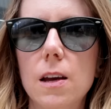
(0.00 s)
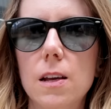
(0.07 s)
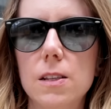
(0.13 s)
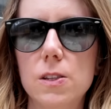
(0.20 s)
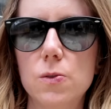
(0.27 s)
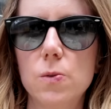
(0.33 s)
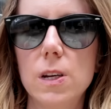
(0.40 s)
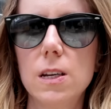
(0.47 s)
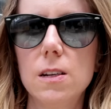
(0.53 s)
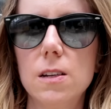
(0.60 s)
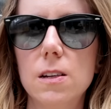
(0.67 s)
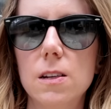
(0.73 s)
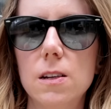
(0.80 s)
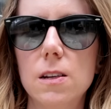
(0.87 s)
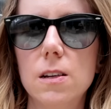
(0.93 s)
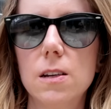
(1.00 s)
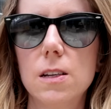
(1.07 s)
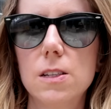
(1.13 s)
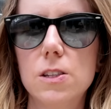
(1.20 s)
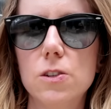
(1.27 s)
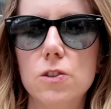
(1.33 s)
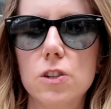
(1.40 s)
and sweet
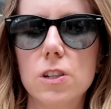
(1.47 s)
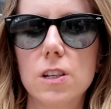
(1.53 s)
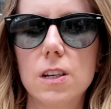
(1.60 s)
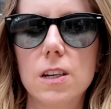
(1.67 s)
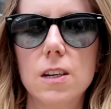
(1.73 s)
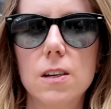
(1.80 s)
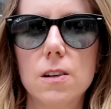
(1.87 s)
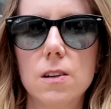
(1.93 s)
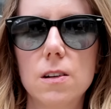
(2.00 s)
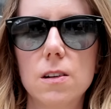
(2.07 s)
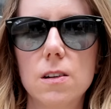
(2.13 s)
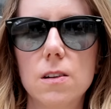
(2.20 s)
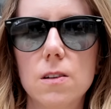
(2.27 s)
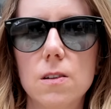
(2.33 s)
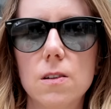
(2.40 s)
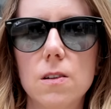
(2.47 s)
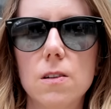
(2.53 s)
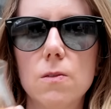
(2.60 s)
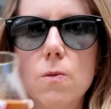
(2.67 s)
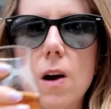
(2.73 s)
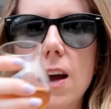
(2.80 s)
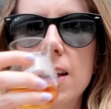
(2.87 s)
is usually
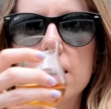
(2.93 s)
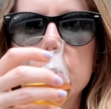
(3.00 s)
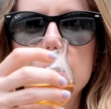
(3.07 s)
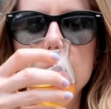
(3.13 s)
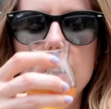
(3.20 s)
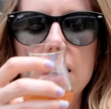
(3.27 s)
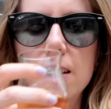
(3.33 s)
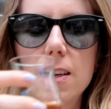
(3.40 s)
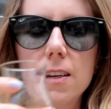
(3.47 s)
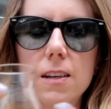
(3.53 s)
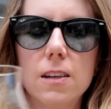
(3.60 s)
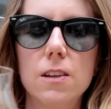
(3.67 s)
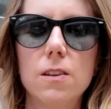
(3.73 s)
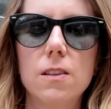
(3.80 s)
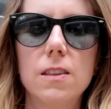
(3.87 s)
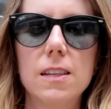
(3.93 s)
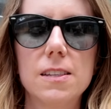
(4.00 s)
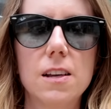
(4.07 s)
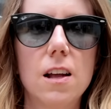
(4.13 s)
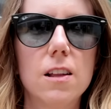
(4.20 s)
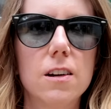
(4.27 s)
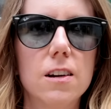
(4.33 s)
why it's like this
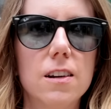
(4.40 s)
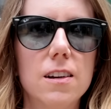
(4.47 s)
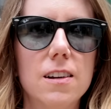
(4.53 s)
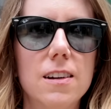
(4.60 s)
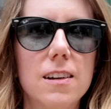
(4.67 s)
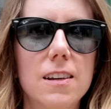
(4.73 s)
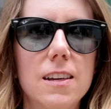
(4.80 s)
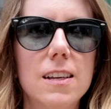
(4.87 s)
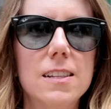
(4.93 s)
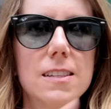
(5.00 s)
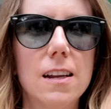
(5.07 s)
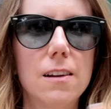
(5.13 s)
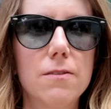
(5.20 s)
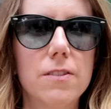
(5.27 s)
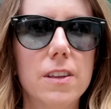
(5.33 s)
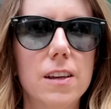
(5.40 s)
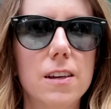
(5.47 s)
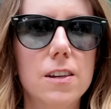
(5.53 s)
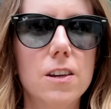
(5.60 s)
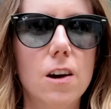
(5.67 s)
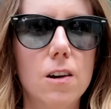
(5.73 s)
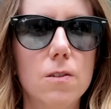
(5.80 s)
color instead of the
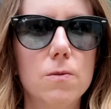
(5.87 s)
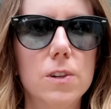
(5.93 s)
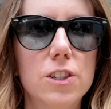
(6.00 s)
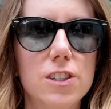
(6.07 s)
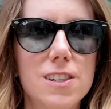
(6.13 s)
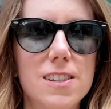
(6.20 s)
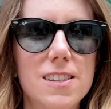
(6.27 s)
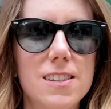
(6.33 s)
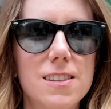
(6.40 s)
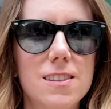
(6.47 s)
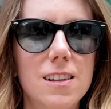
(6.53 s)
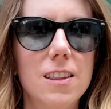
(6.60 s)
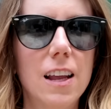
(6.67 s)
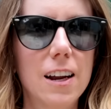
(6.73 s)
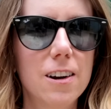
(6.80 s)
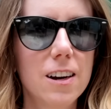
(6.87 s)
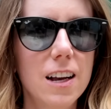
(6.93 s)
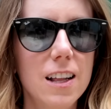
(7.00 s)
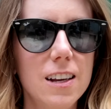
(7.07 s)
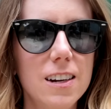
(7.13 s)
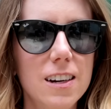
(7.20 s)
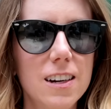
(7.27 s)
young, which is the lighter
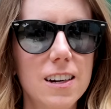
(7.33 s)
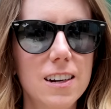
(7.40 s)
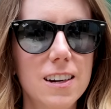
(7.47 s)
color.